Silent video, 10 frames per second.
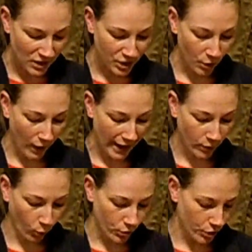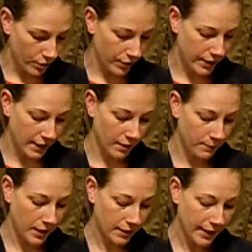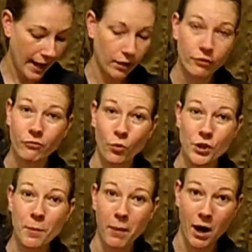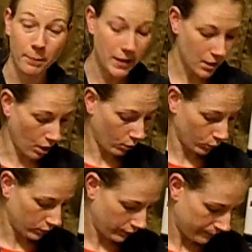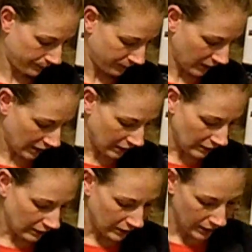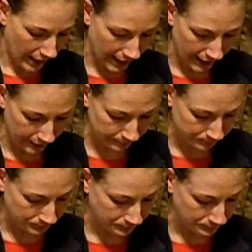So I ordered them in California Poppy Gold, and